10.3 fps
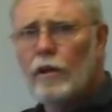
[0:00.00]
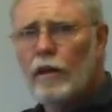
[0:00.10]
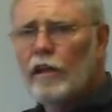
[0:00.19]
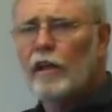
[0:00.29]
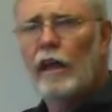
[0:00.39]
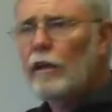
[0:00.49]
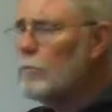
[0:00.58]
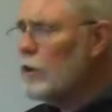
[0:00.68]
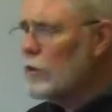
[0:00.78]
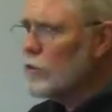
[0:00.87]
And
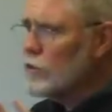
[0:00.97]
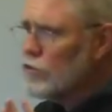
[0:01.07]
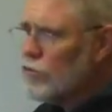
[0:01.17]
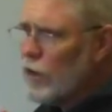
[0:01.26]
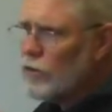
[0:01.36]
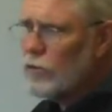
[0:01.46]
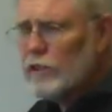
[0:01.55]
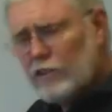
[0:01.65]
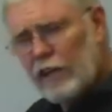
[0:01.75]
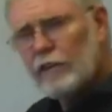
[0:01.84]
again, because it's
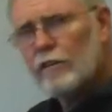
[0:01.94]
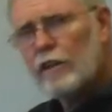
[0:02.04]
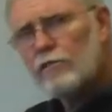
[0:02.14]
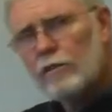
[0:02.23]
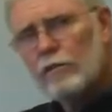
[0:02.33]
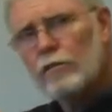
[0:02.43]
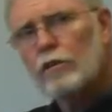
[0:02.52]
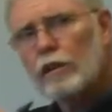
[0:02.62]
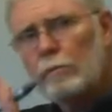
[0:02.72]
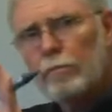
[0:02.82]
structurally sound, those
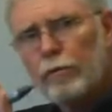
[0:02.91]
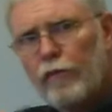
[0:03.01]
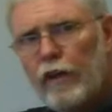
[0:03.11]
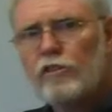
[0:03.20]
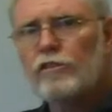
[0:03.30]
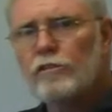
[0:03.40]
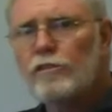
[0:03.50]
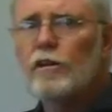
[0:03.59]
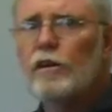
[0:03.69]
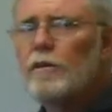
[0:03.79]
little
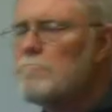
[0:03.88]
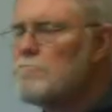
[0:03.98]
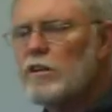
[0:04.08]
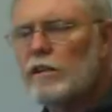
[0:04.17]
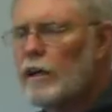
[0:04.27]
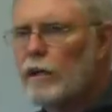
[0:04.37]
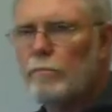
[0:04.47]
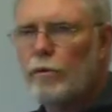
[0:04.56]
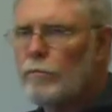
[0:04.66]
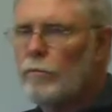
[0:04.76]
imperfections really aren't a
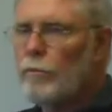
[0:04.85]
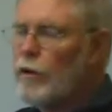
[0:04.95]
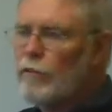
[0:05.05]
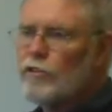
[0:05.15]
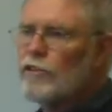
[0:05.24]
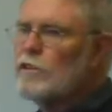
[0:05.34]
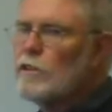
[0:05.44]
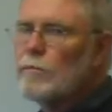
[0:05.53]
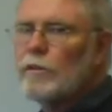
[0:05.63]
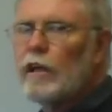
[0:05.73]
problem. You might even see
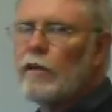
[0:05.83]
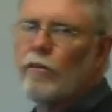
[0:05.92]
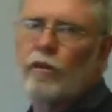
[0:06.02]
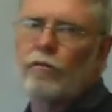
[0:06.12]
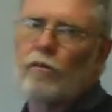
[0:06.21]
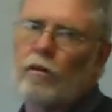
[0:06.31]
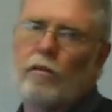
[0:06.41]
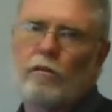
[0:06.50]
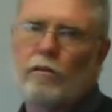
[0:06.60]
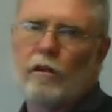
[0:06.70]
some of the aggregate
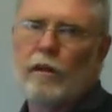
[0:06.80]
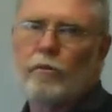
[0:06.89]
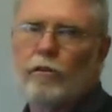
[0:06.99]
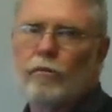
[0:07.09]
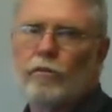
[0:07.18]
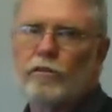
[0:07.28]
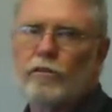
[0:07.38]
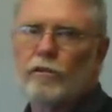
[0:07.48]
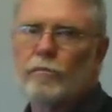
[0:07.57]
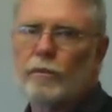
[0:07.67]
rock coming through at
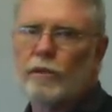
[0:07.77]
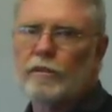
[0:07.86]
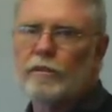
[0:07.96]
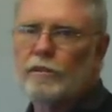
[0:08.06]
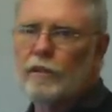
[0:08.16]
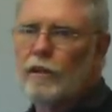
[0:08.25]
certain places.